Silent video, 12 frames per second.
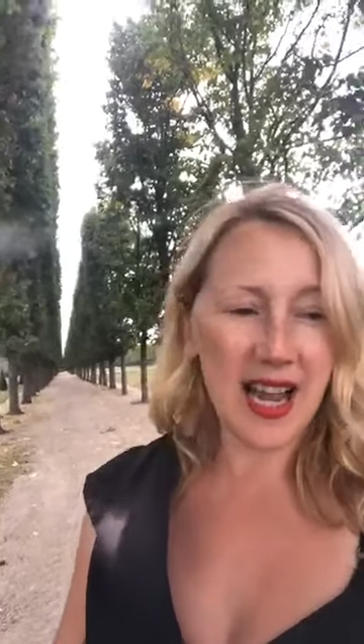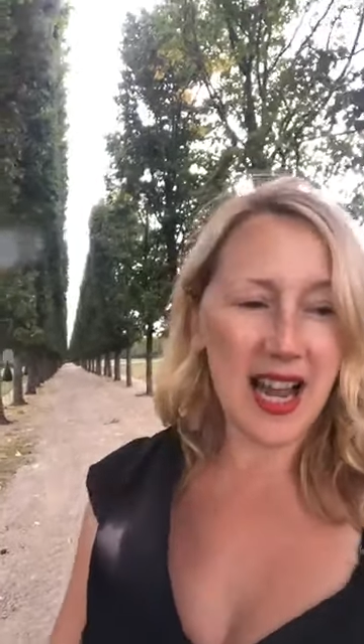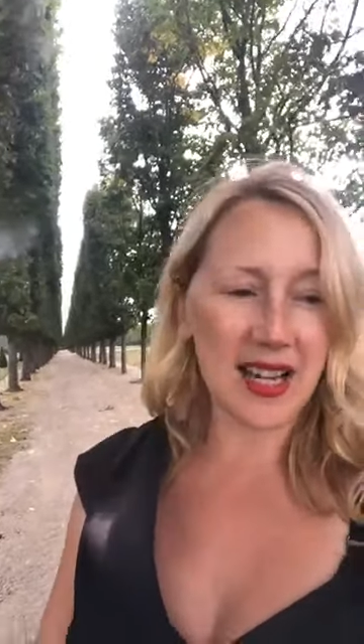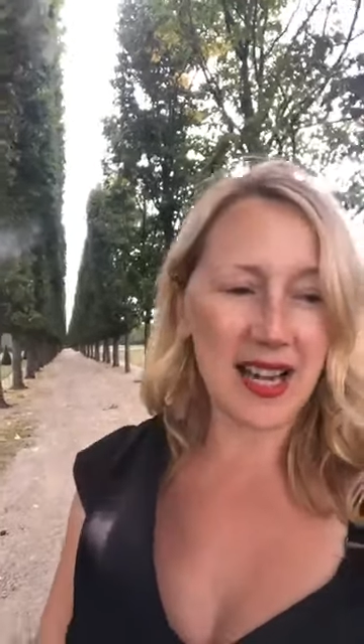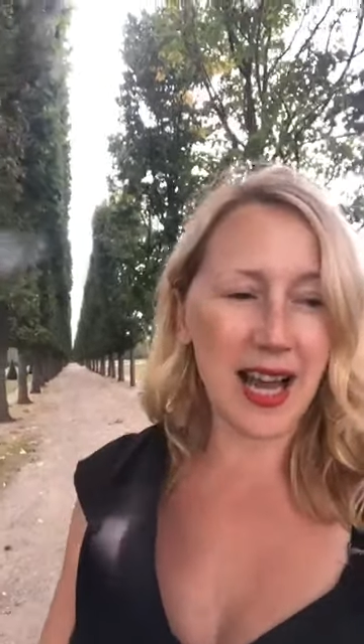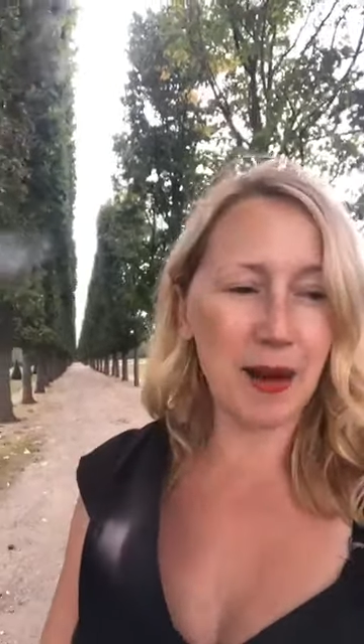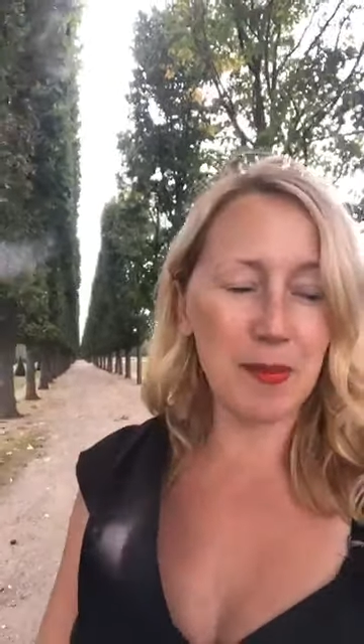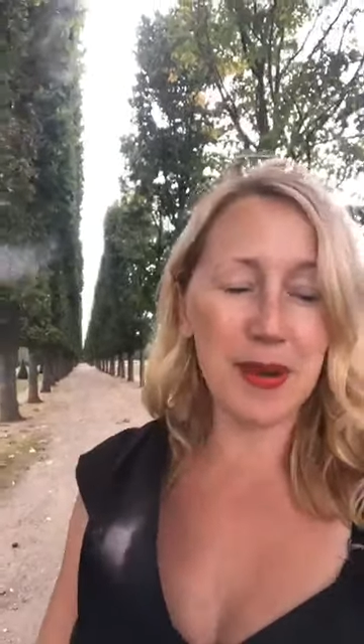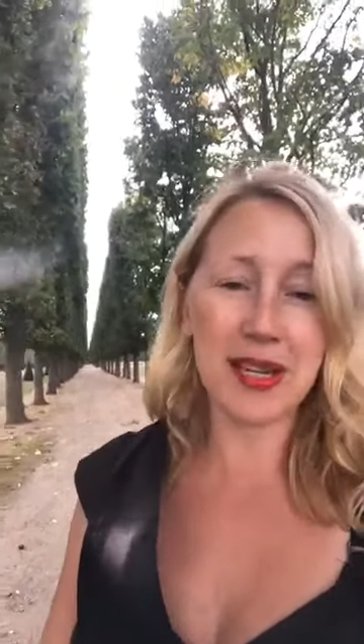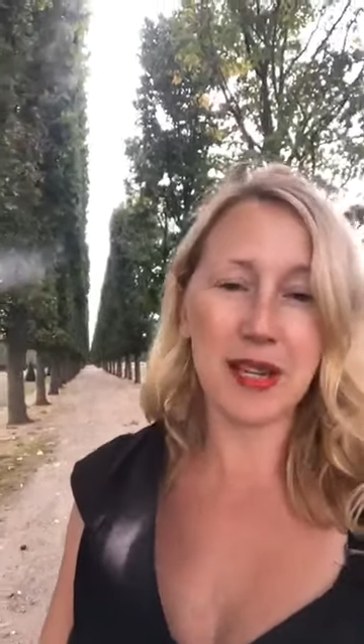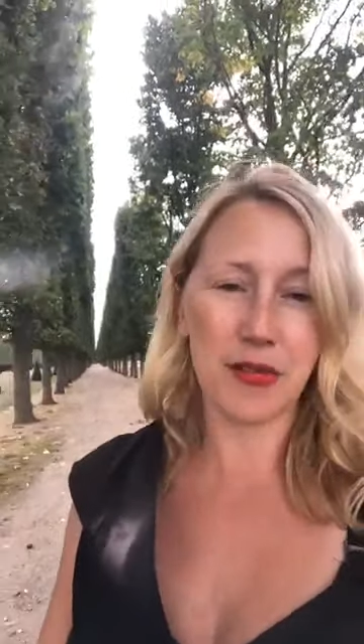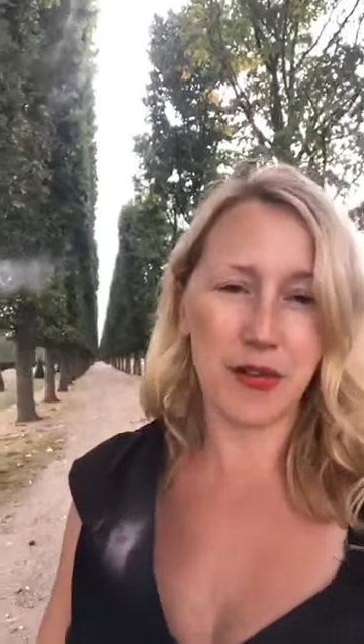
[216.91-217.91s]
and how
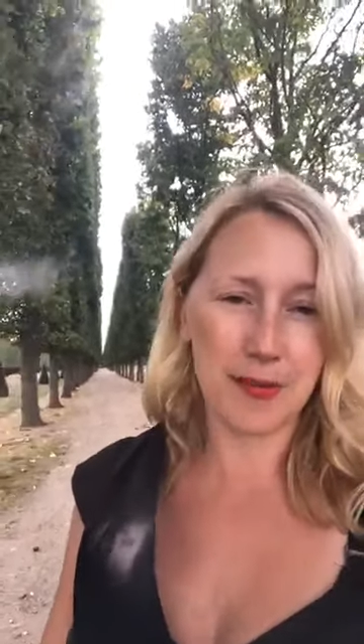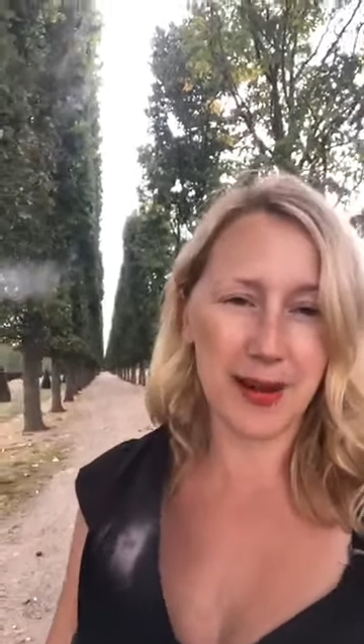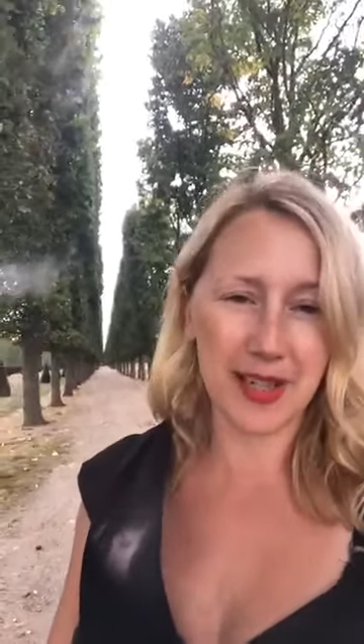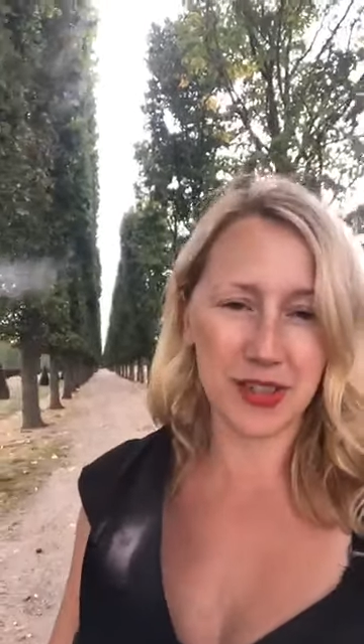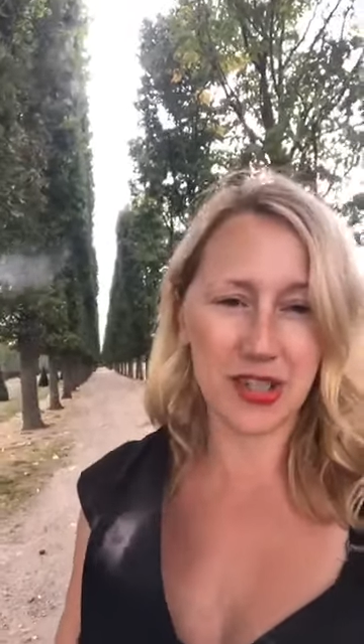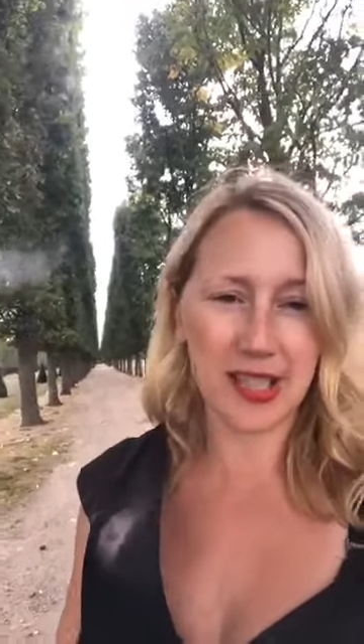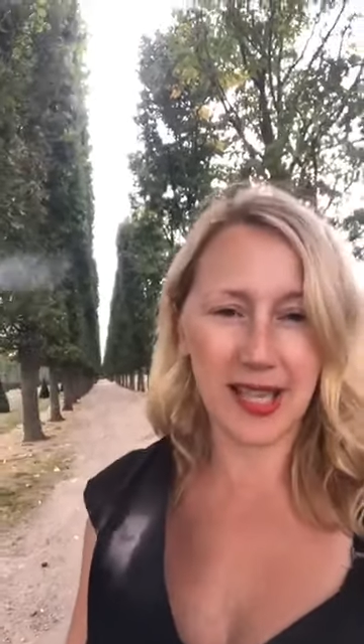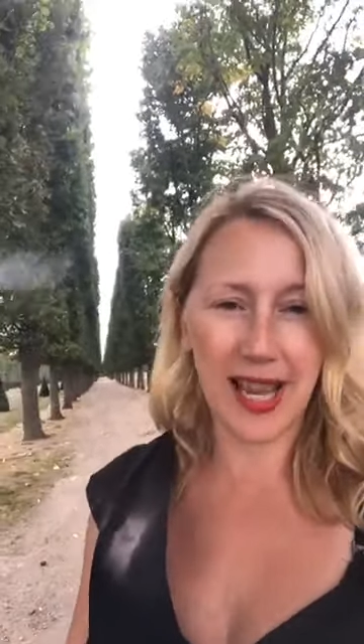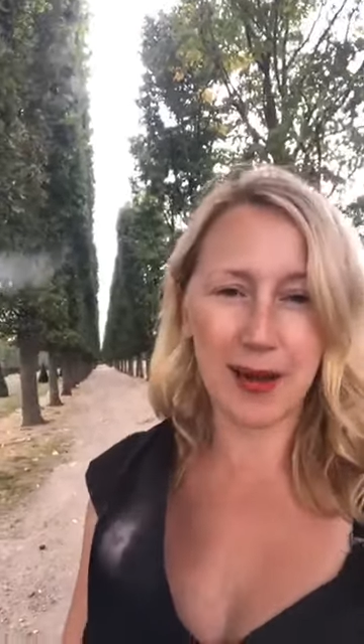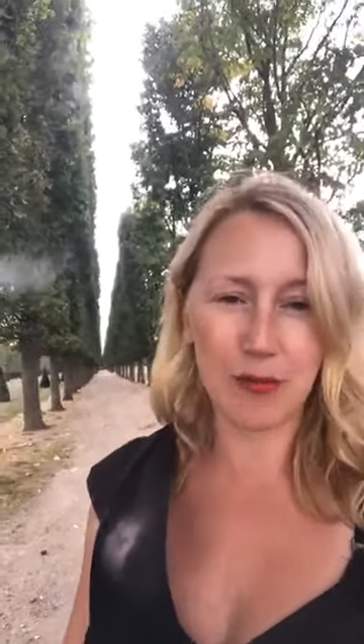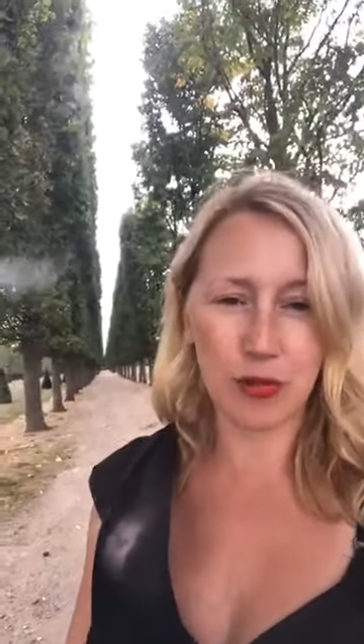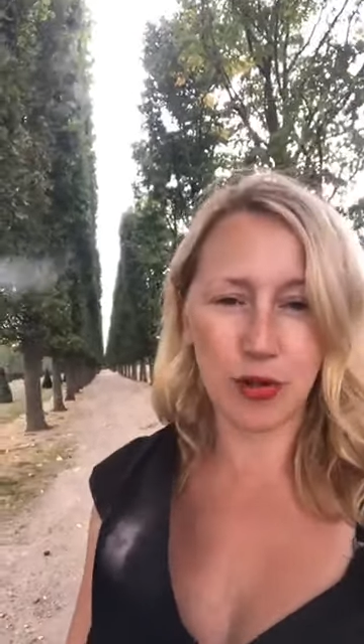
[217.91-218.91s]
many of them actually came